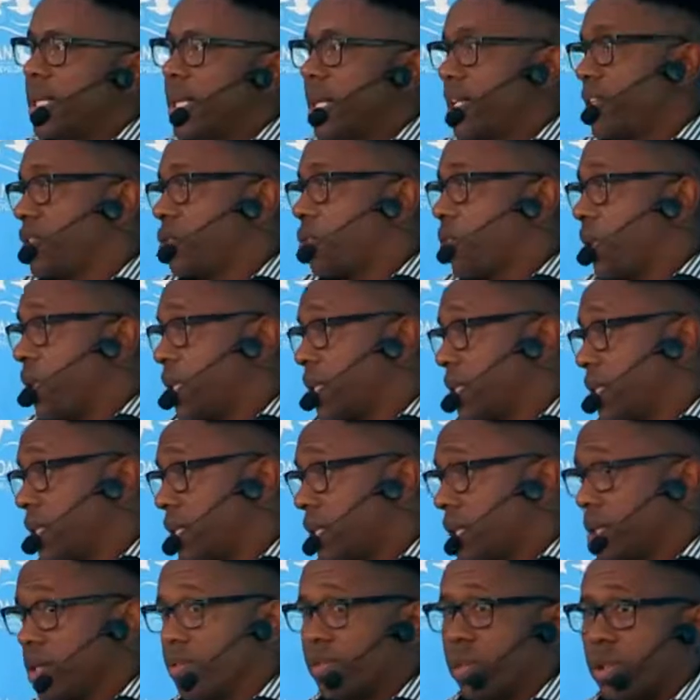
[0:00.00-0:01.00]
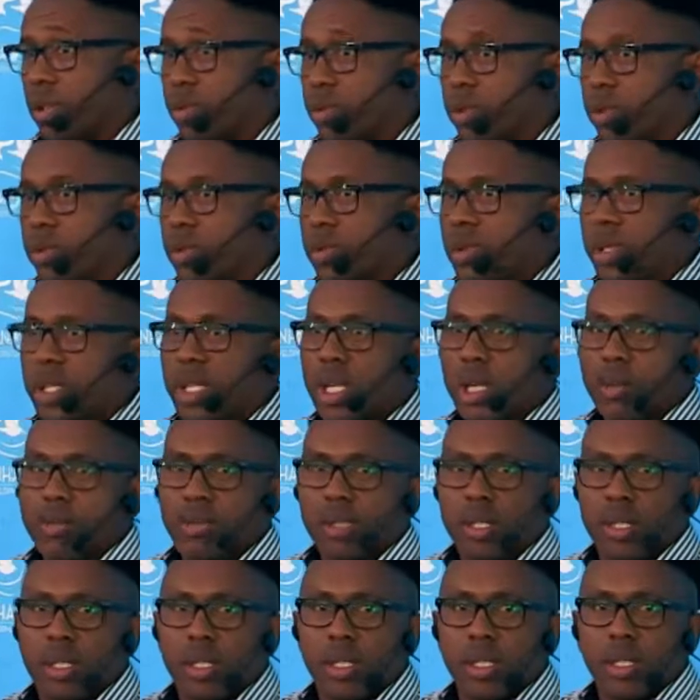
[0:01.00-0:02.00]
that is where the skills development unit
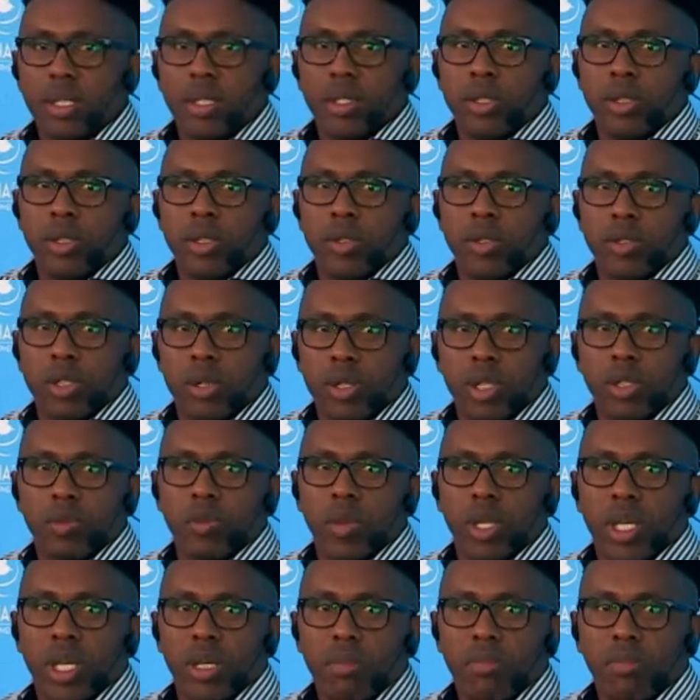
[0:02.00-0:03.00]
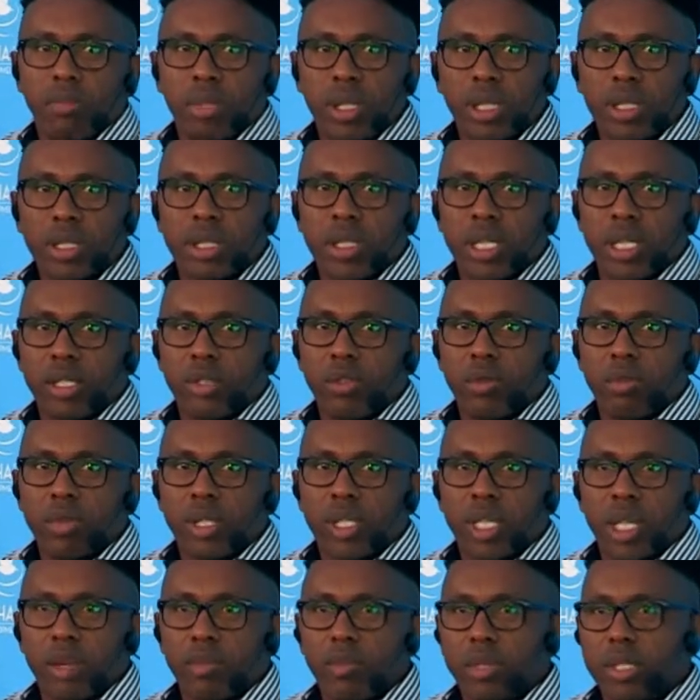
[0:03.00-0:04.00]
comes in, so that we can build that
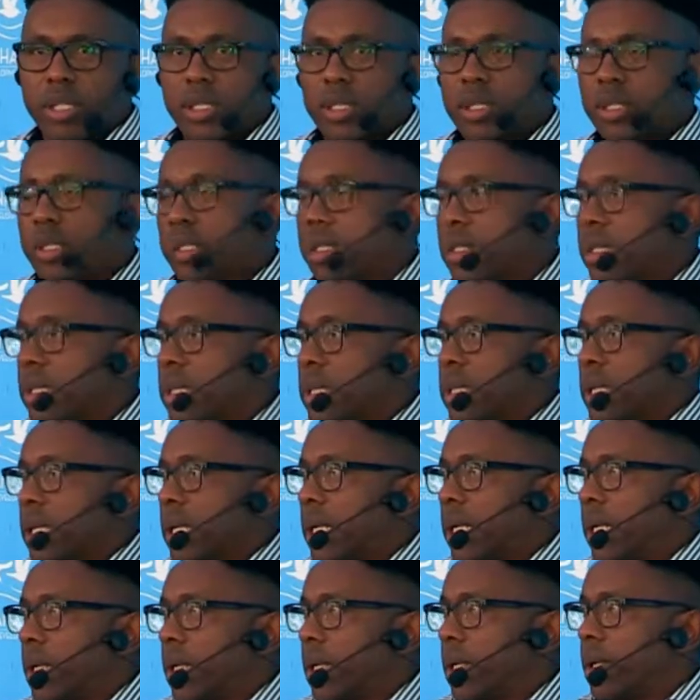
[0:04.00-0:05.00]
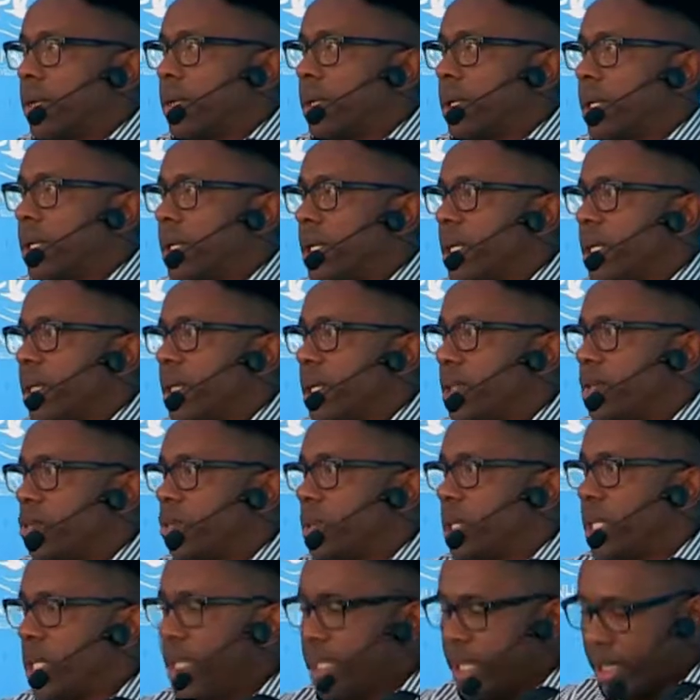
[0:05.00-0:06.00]
human capital
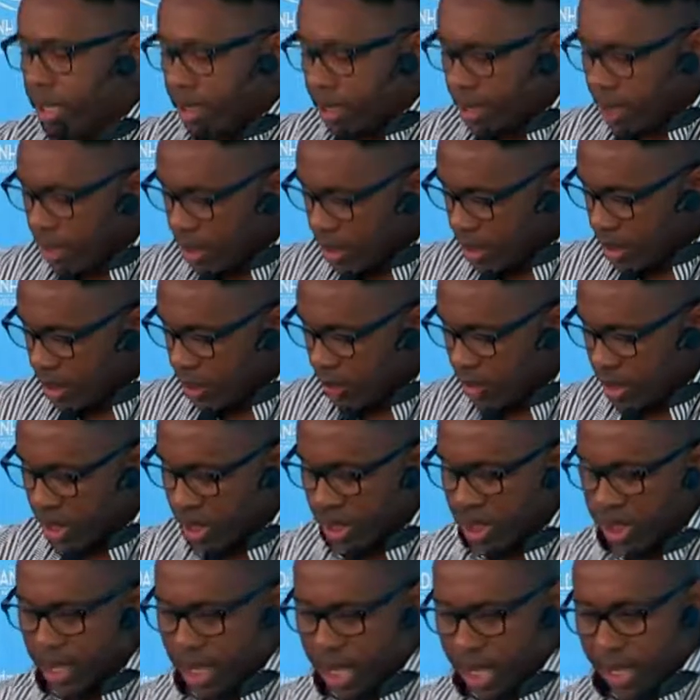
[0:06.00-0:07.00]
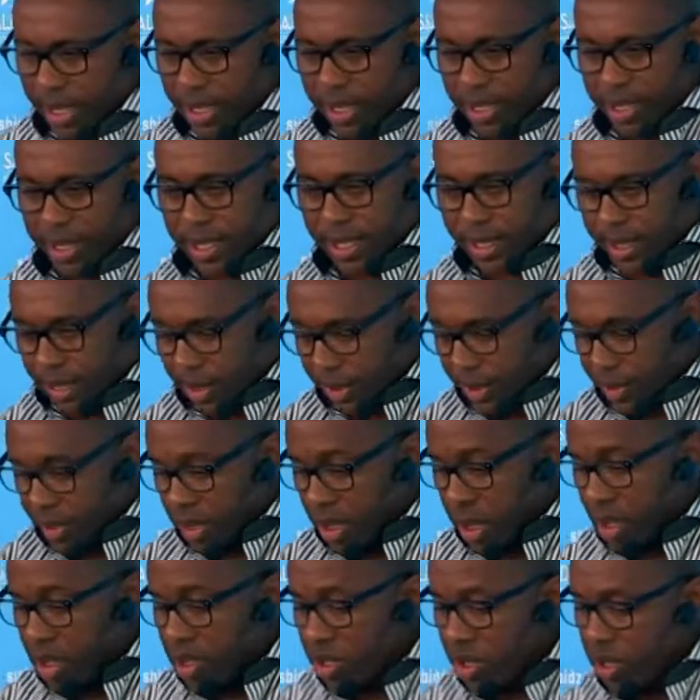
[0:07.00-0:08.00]
that we need within the IDZ.
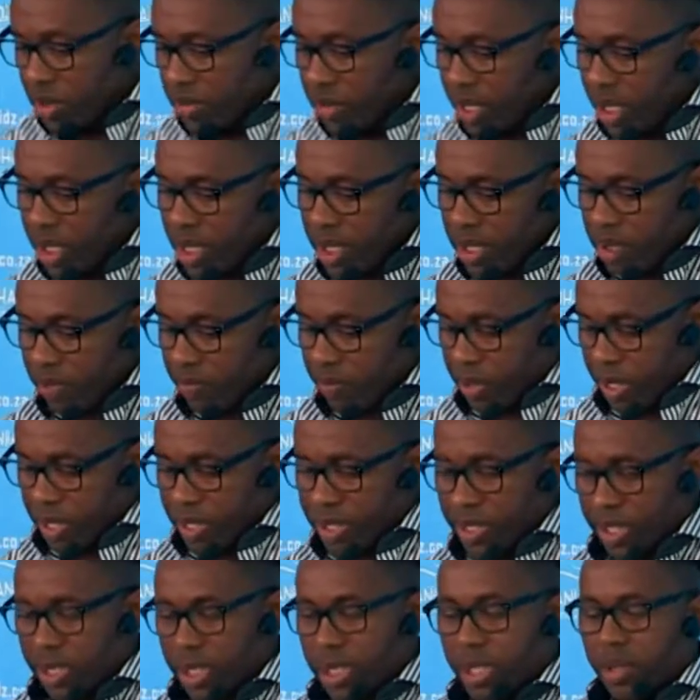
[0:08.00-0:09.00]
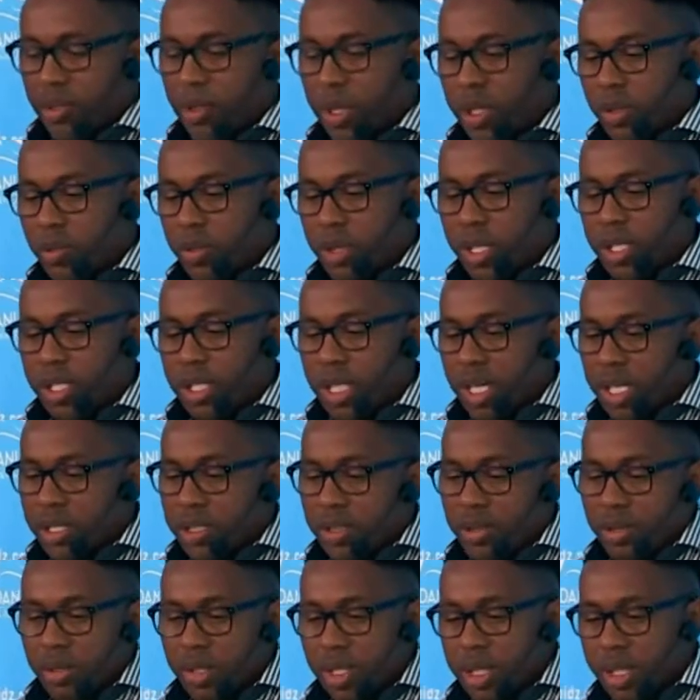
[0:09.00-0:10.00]
So that is basically what we are
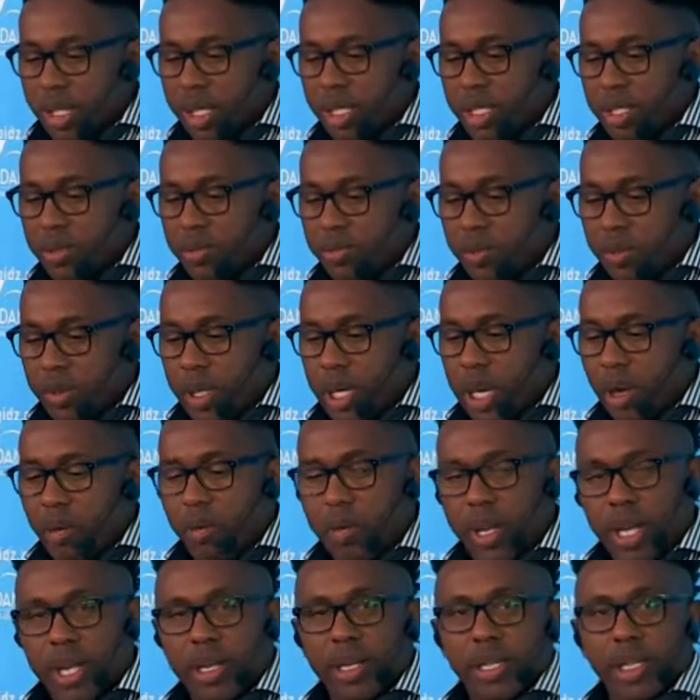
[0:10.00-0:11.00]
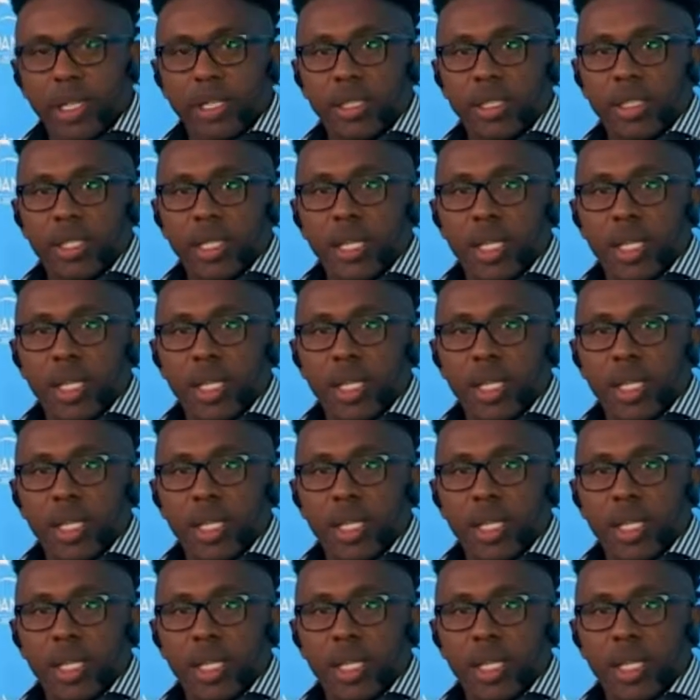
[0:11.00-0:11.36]
judged on, and that is our mandate,